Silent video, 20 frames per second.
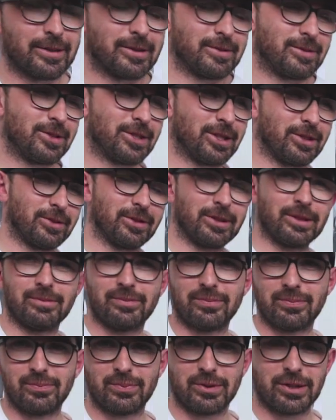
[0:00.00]
I'm generally
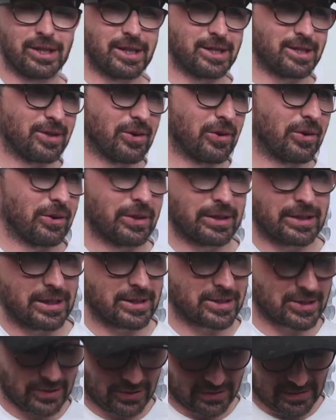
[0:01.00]
pretty easy going like
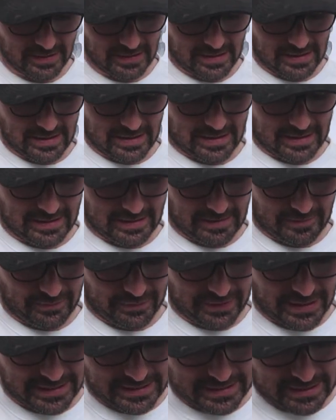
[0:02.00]
that. So
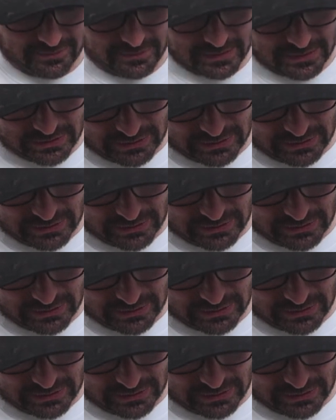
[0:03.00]
next thing we